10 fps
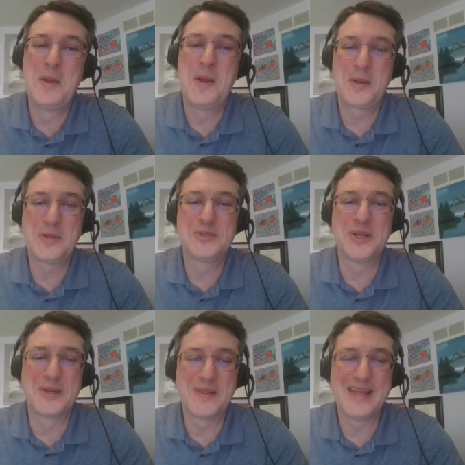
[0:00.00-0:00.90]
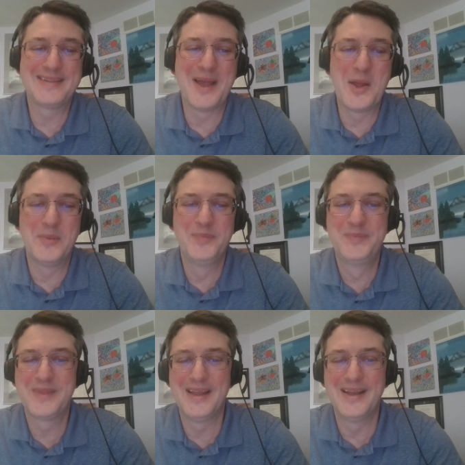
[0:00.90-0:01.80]
a good chunk of that time,
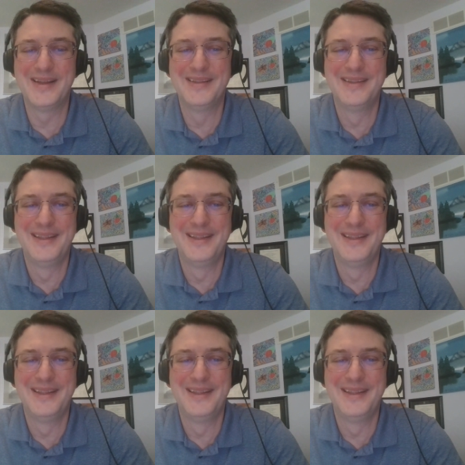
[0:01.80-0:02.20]
uh,